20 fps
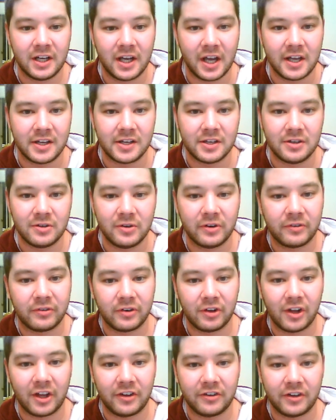and you can do it for
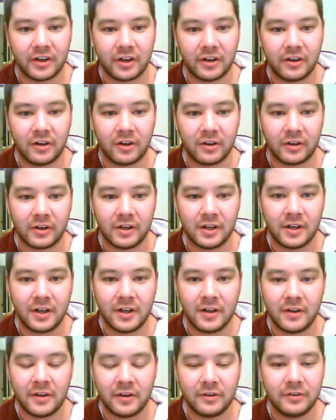less than $1.
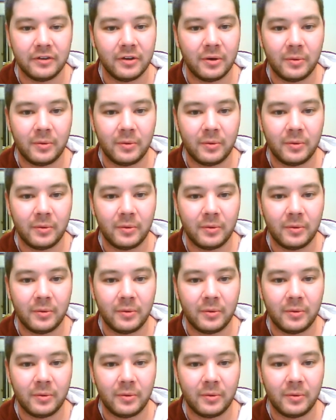There's no